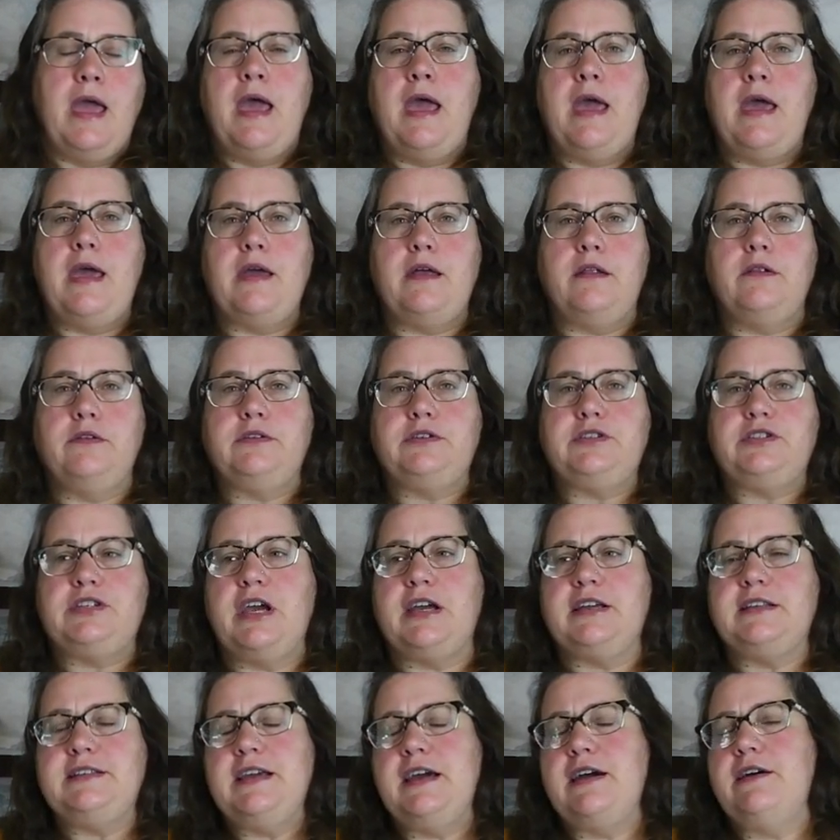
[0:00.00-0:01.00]
and
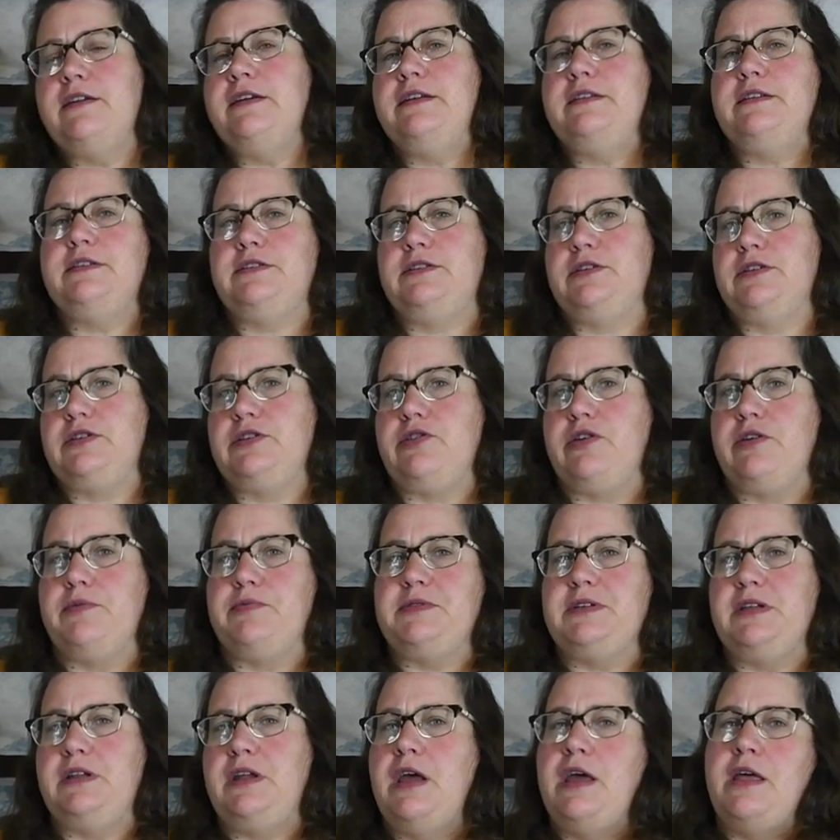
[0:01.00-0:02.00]
check down in the
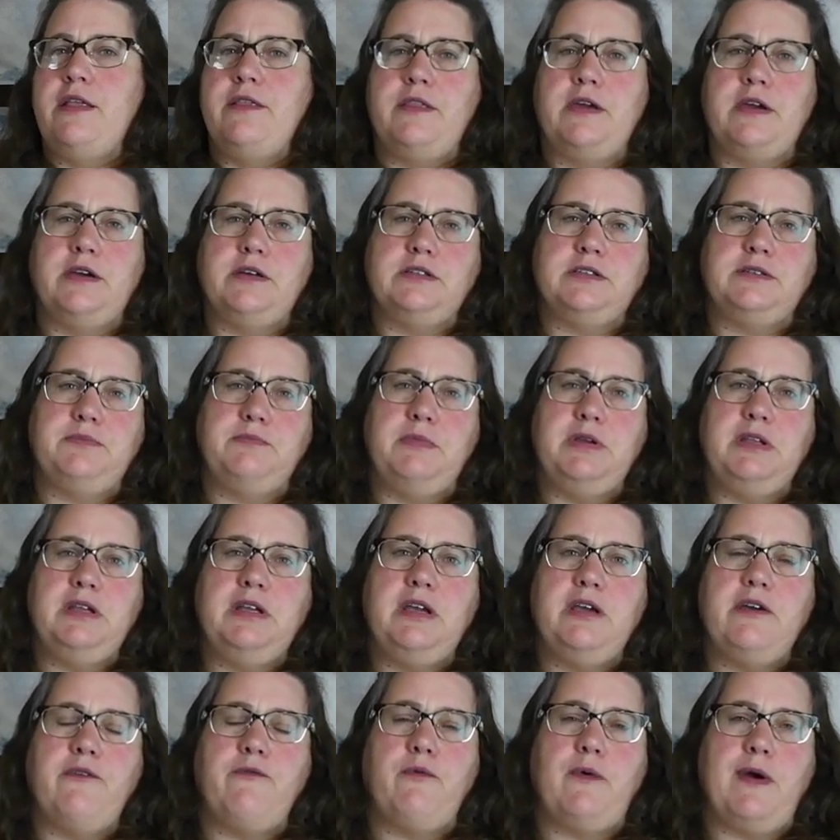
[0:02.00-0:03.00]
description there's
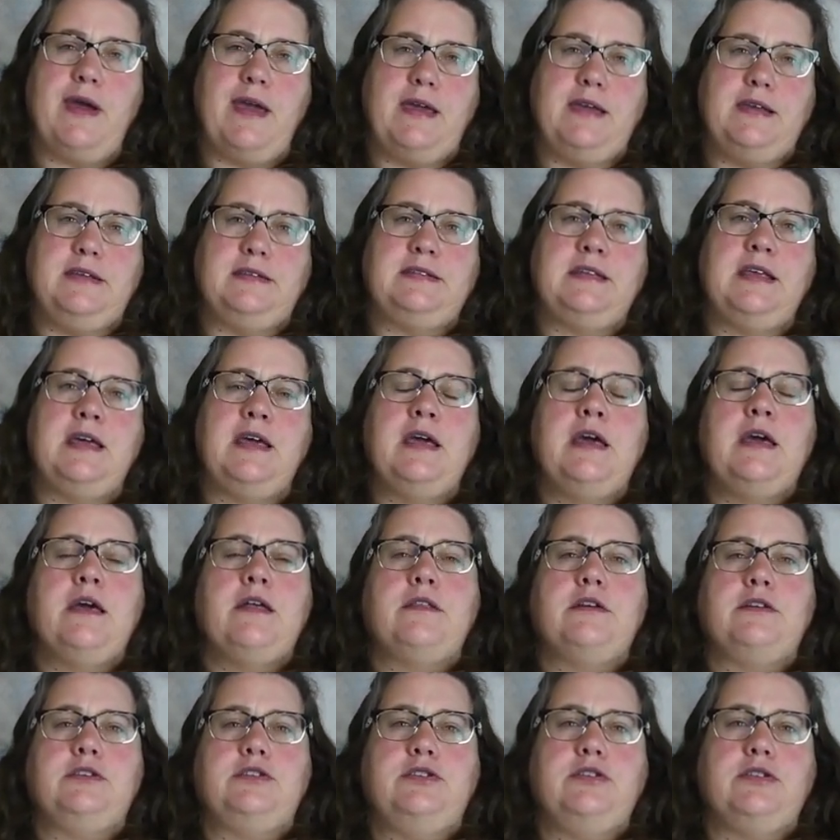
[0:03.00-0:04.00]
many of ways
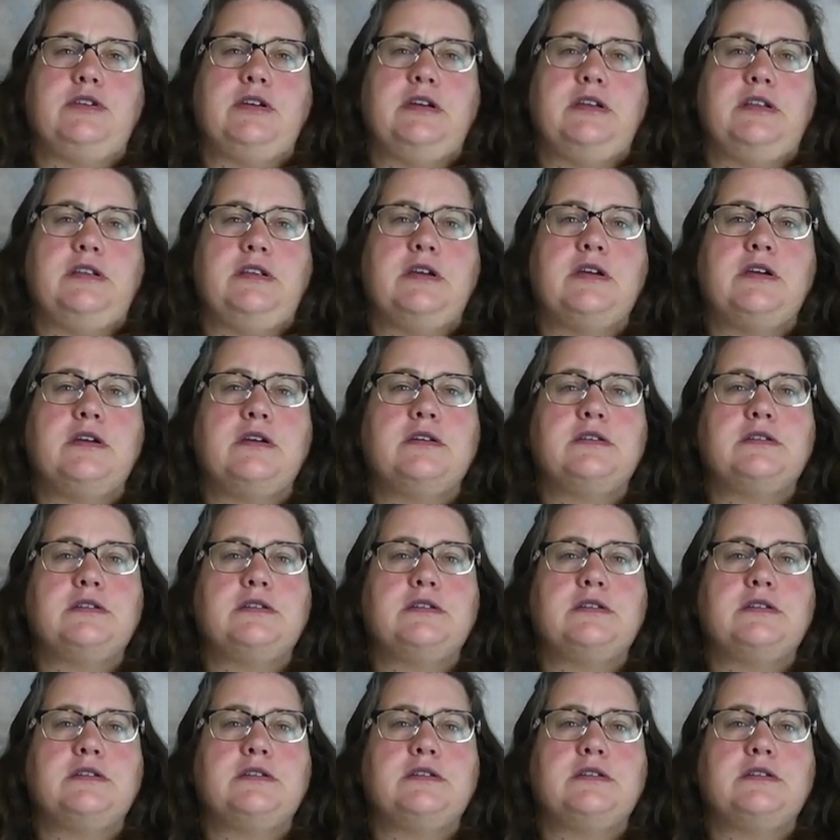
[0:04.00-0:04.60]
that you can